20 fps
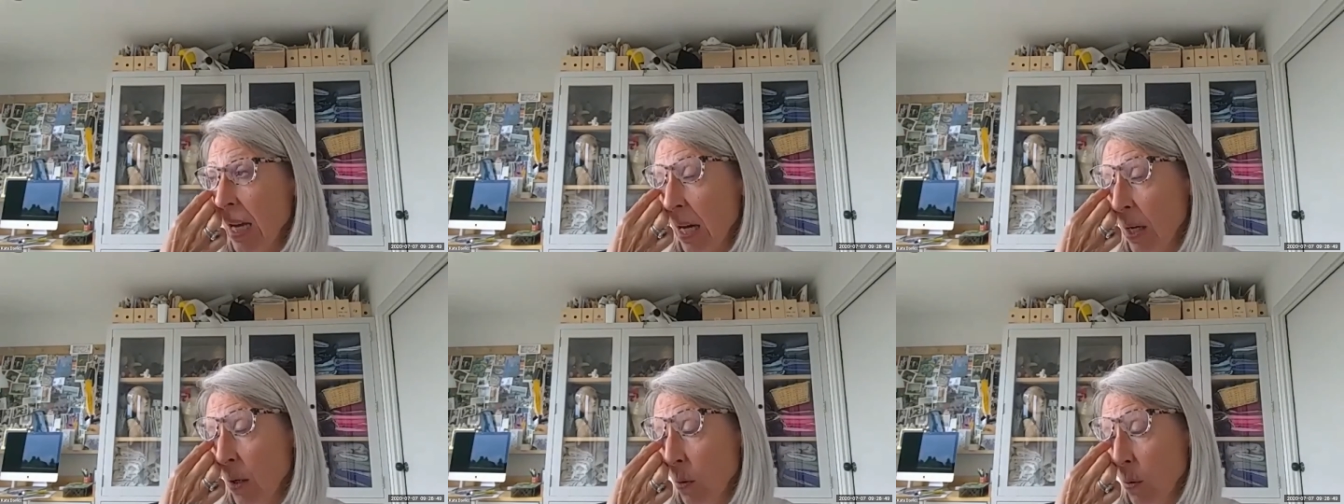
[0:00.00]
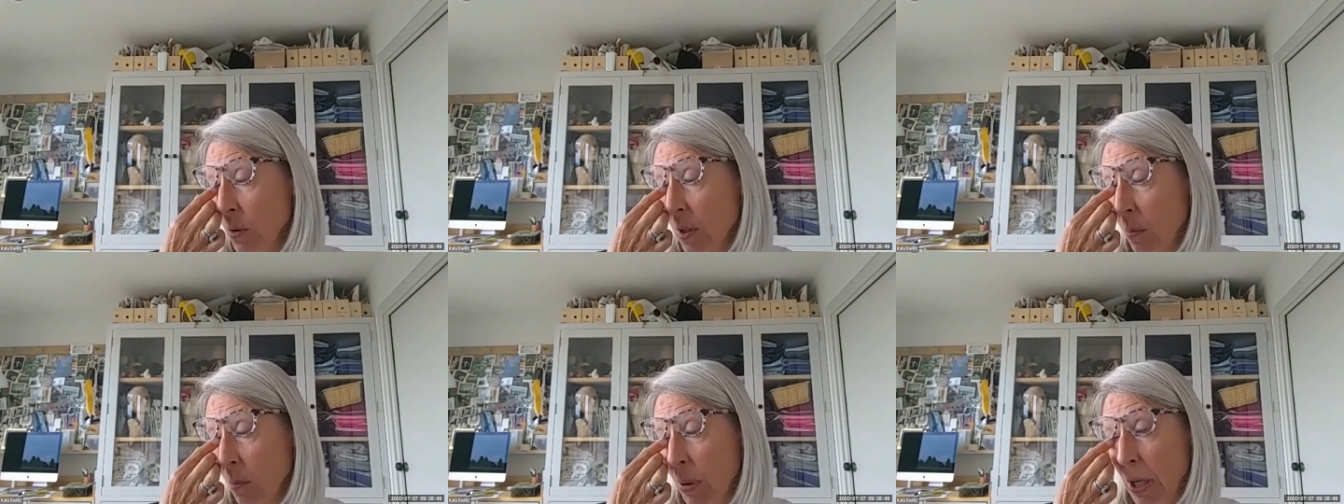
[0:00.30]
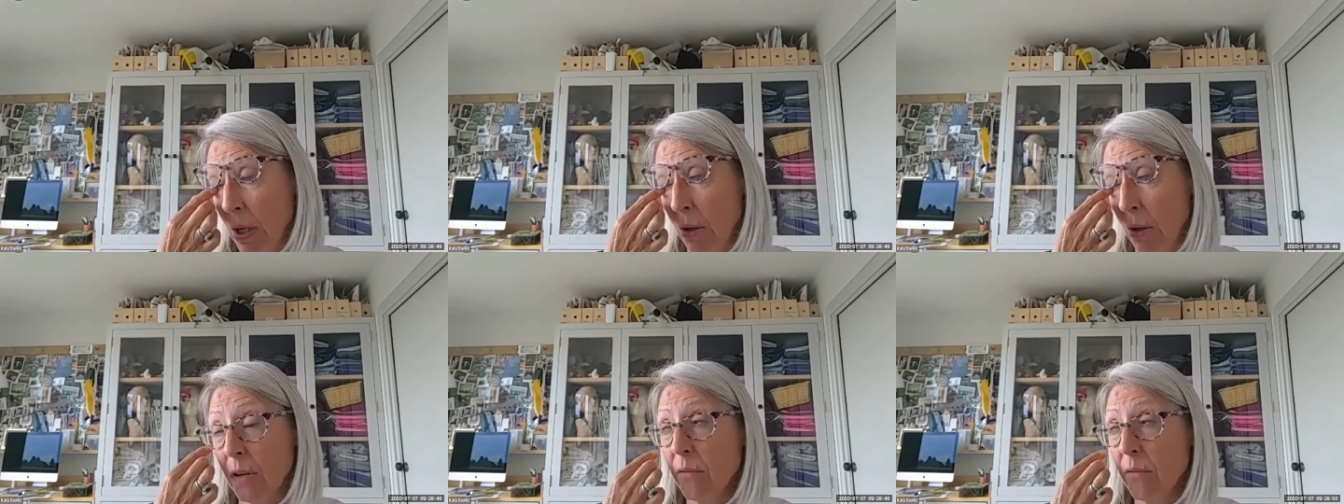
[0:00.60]
I'd also be
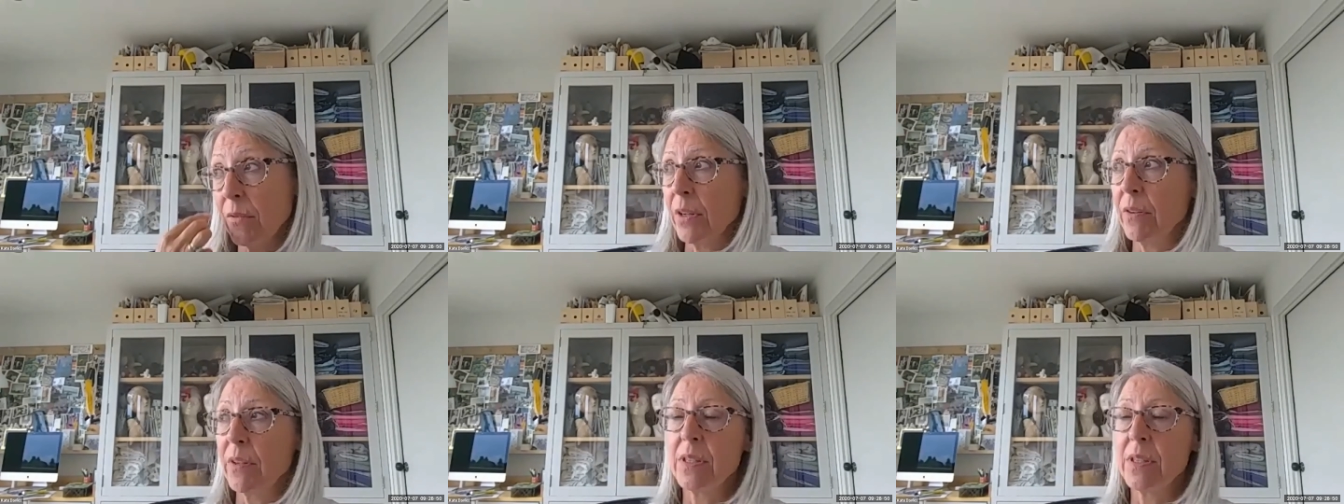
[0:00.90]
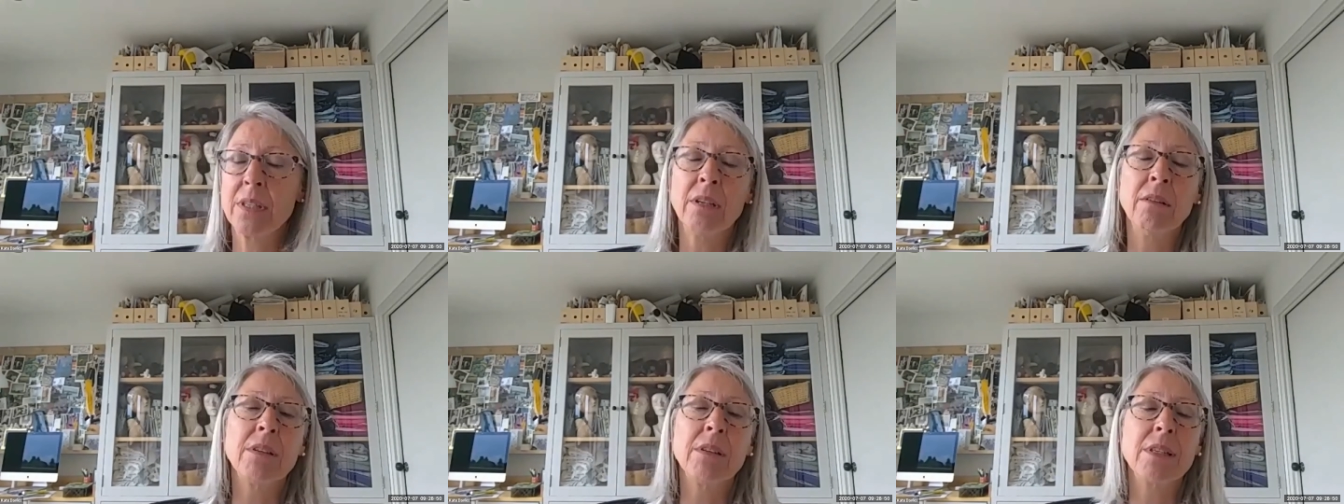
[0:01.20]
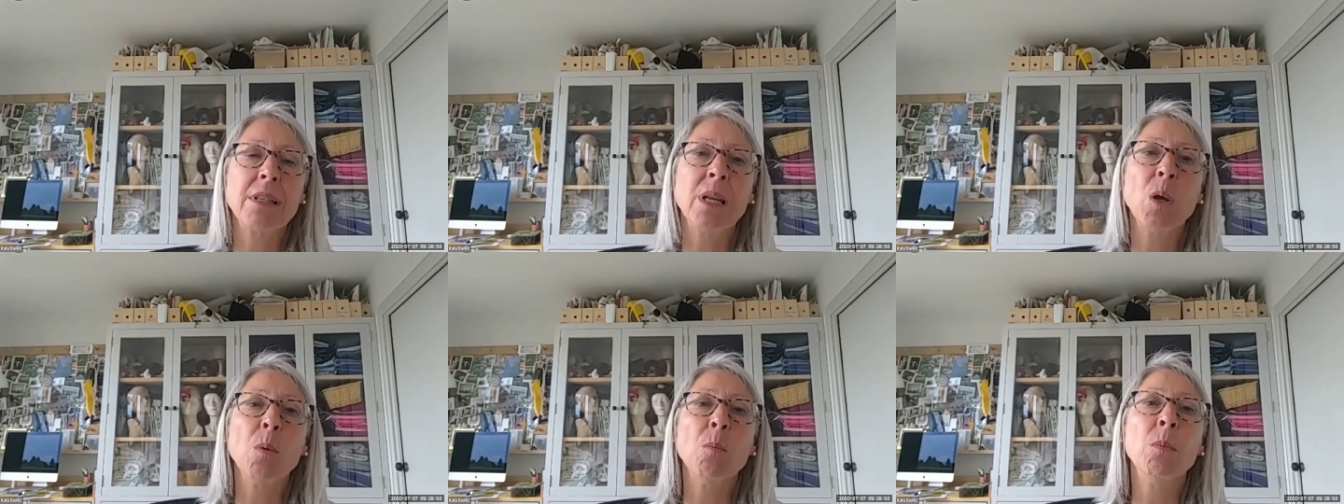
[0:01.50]
looking very
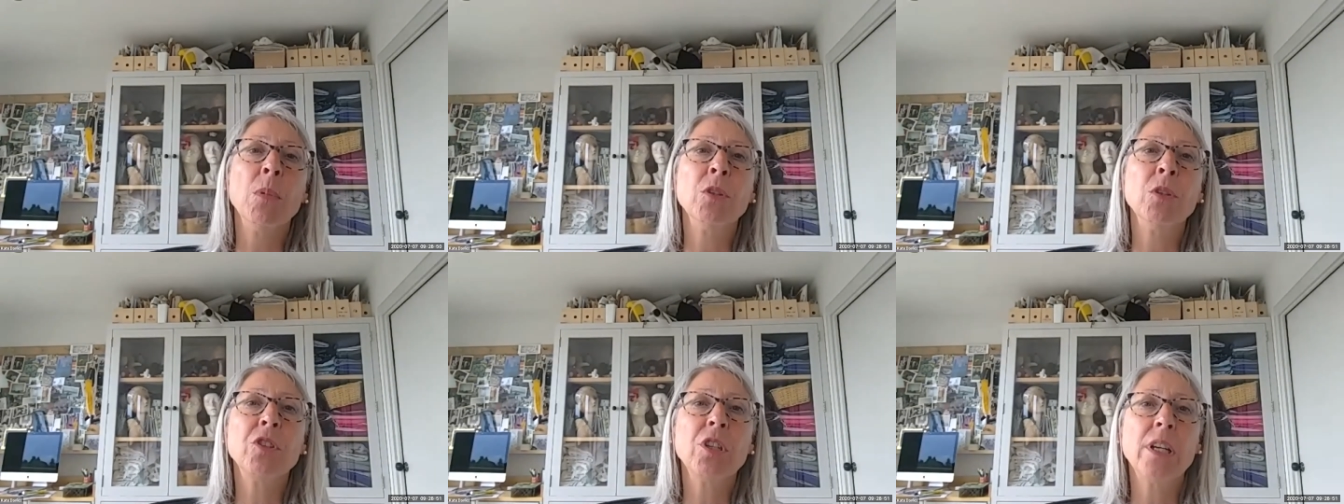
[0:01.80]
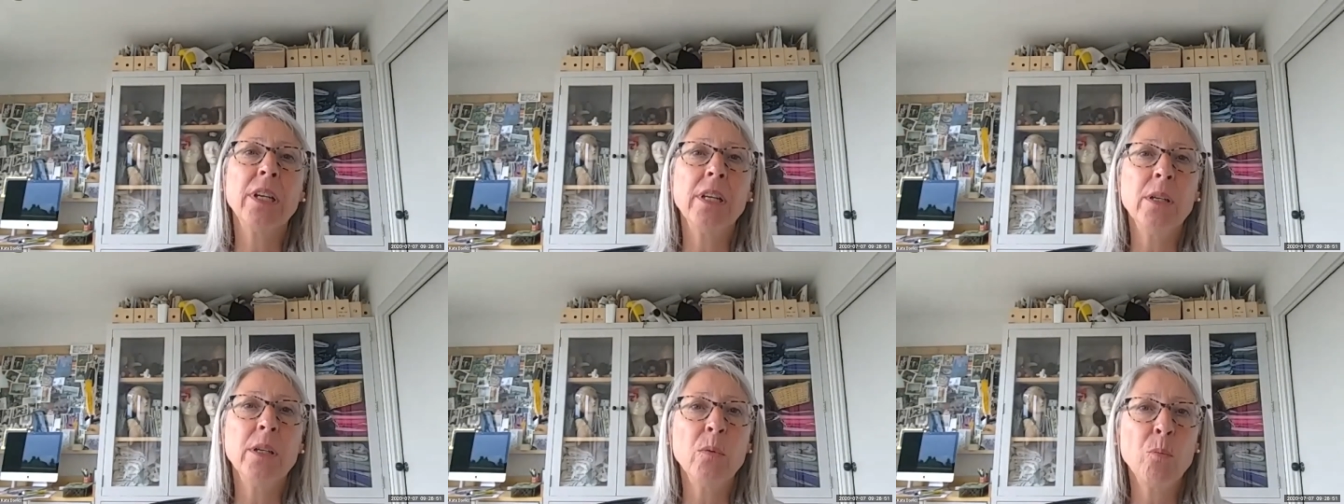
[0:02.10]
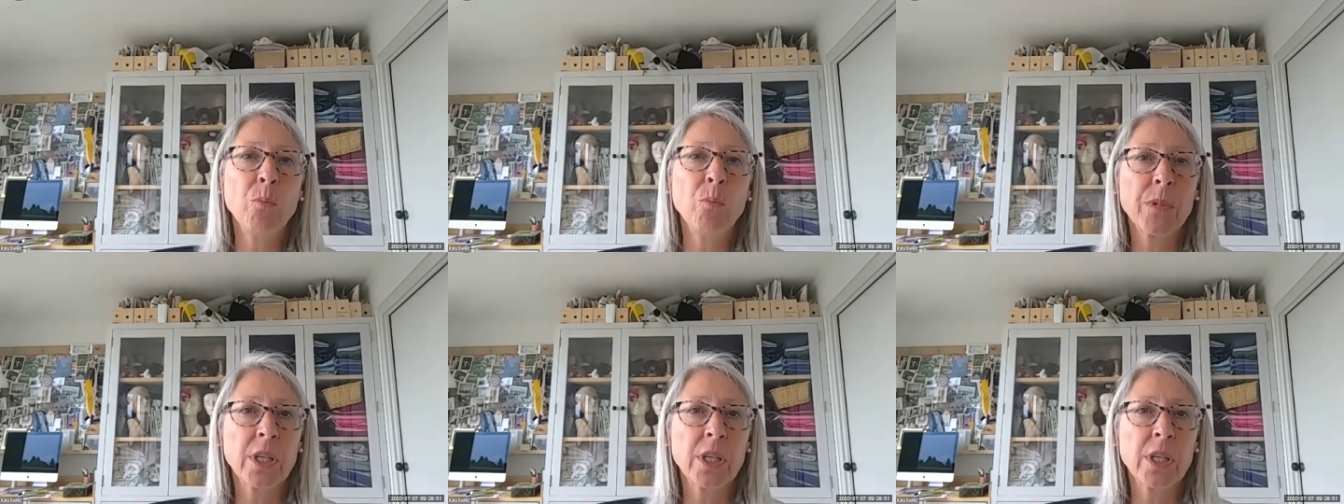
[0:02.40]
seriously at modular